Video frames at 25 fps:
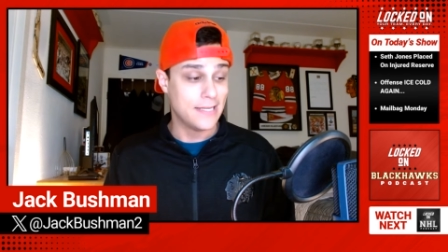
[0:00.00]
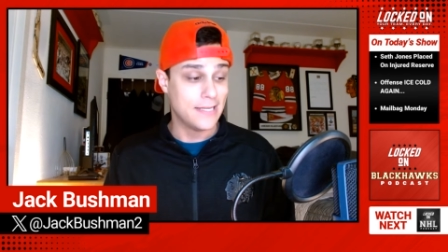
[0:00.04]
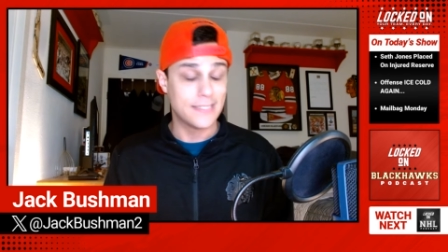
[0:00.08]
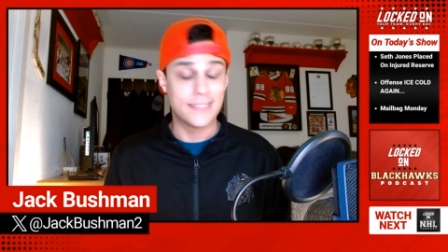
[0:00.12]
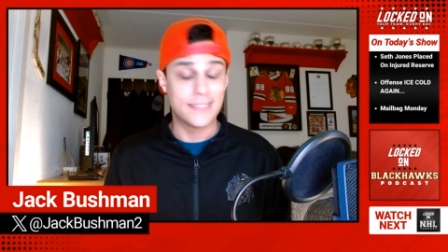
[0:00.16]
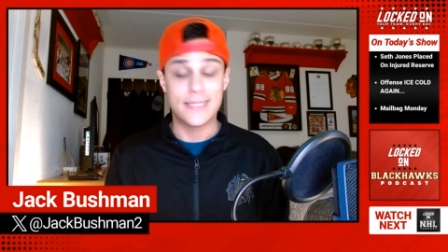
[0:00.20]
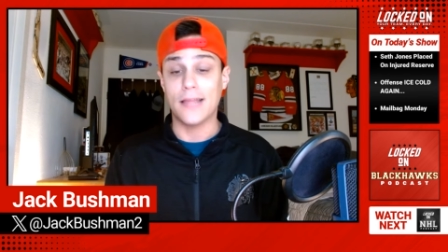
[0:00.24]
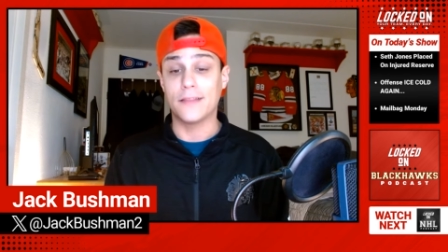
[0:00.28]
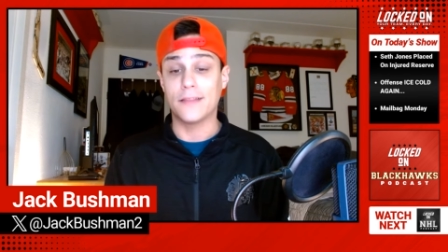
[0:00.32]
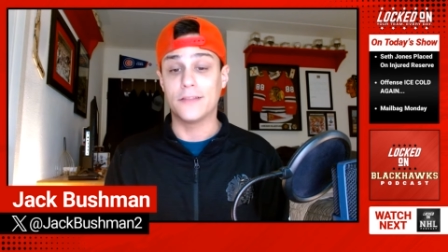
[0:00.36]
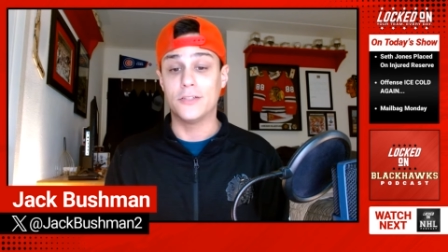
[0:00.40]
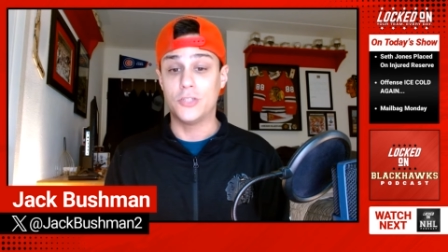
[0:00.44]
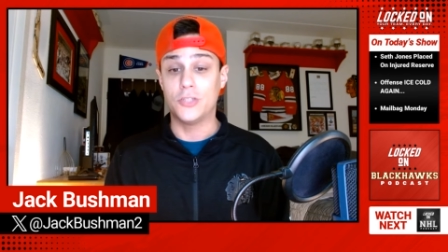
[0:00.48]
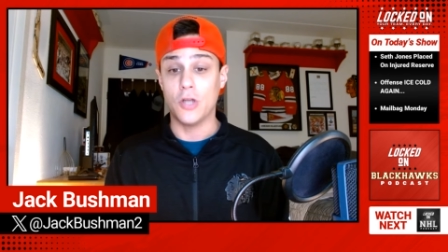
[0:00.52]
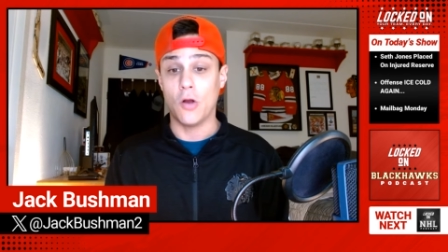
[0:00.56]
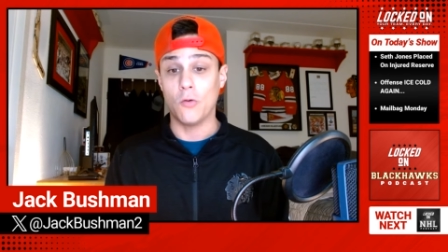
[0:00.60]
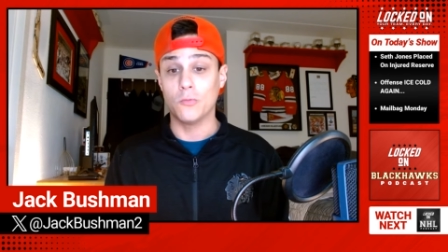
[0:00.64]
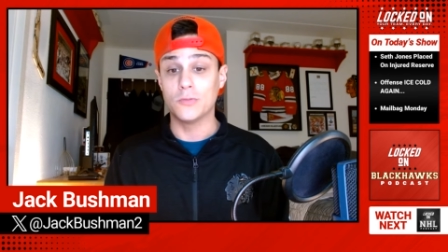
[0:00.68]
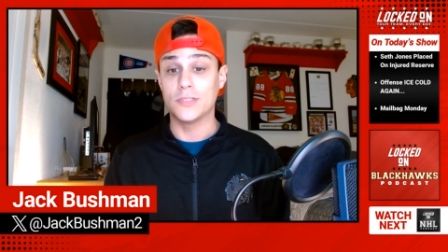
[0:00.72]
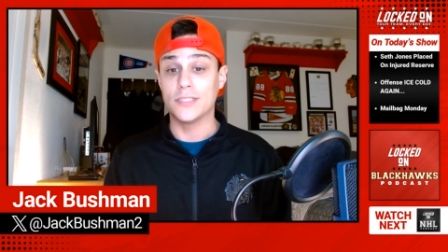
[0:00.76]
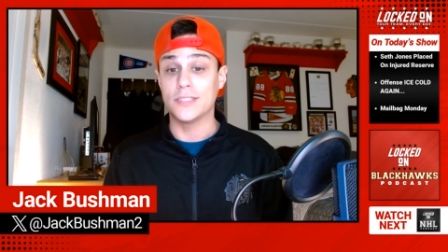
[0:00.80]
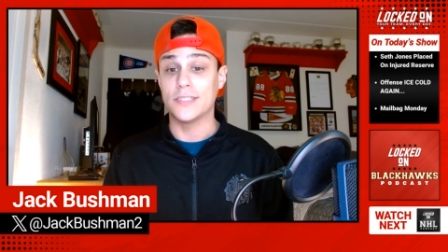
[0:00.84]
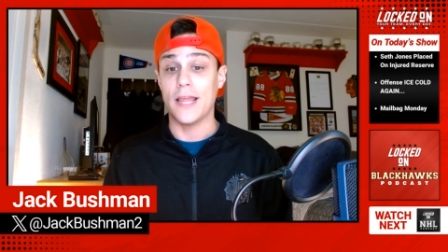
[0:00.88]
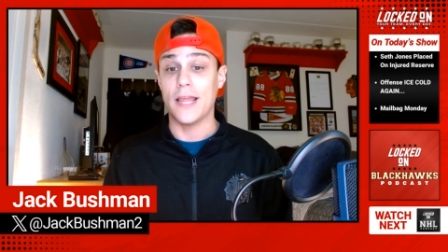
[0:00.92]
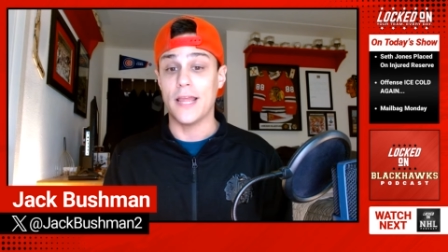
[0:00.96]
Seth
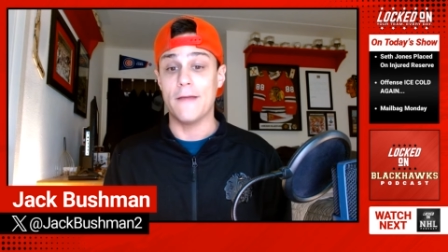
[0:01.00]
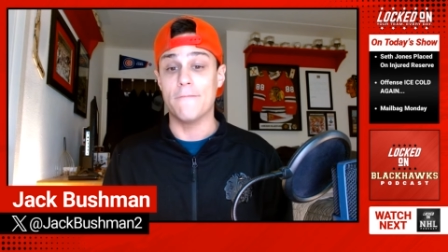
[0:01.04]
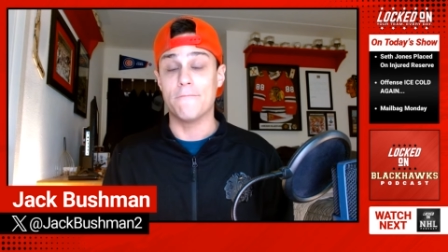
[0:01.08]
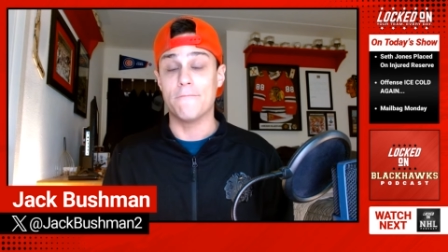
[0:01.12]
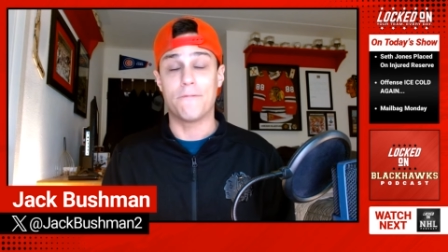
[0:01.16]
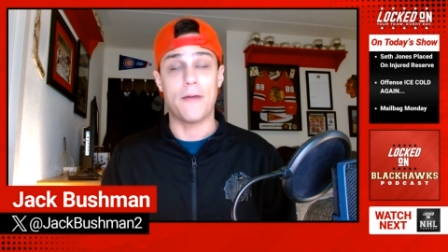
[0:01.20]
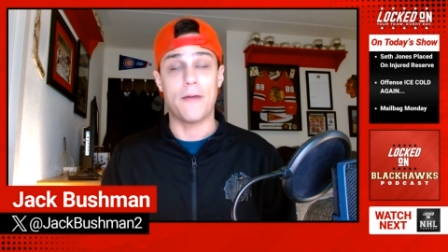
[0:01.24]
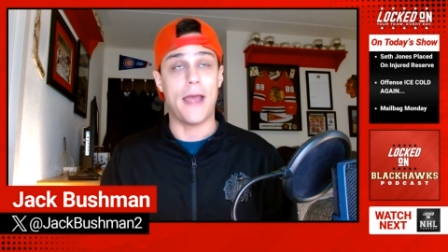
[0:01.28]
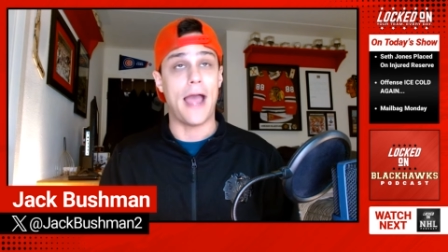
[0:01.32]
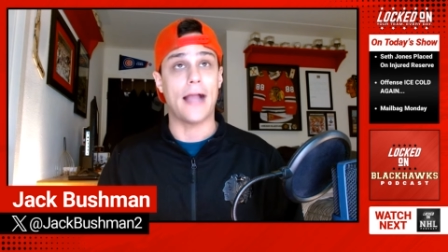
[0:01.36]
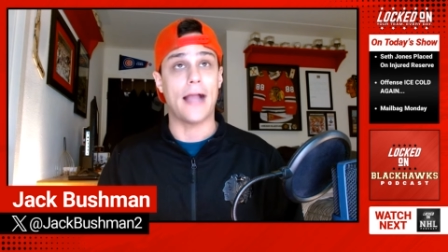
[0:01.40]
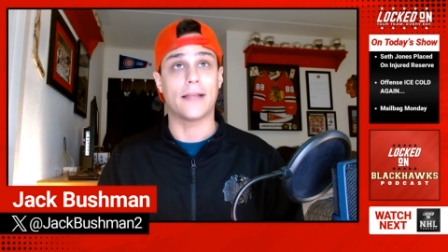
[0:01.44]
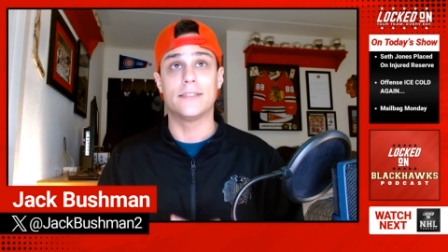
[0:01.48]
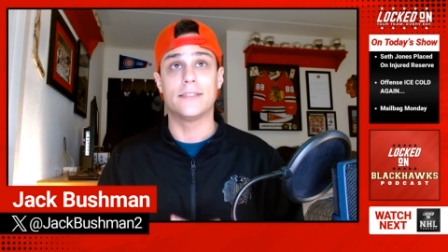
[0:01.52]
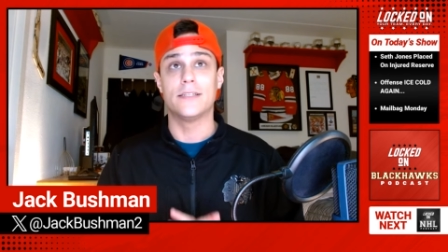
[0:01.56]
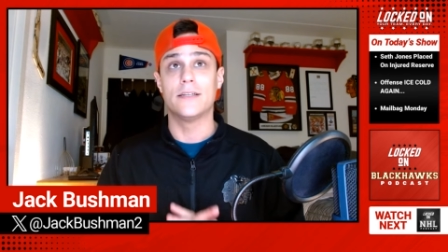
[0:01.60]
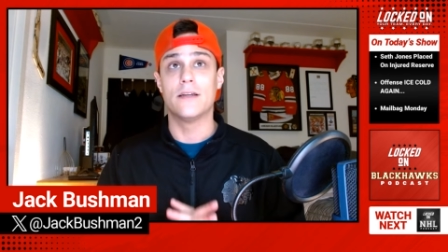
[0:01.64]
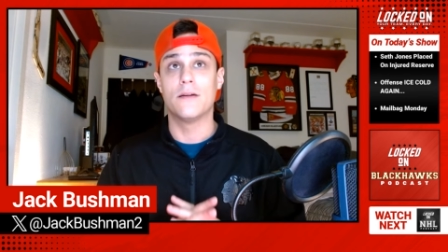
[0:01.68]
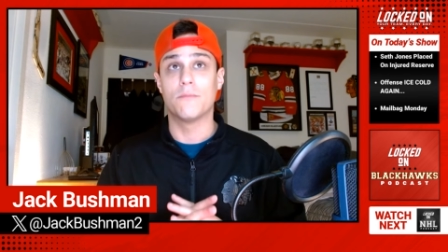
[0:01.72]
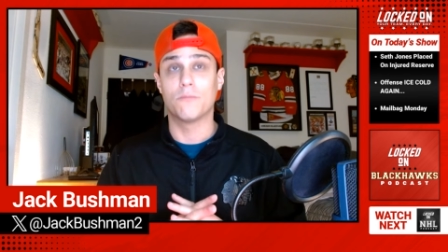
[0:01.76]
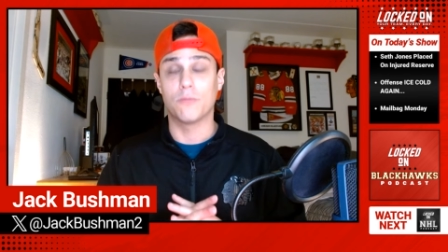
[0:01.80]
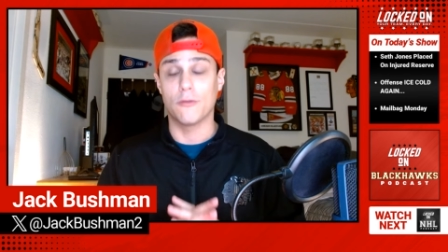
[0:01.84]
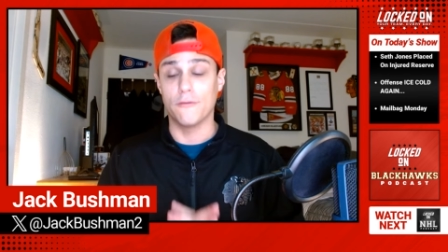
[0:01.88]
Jones's impact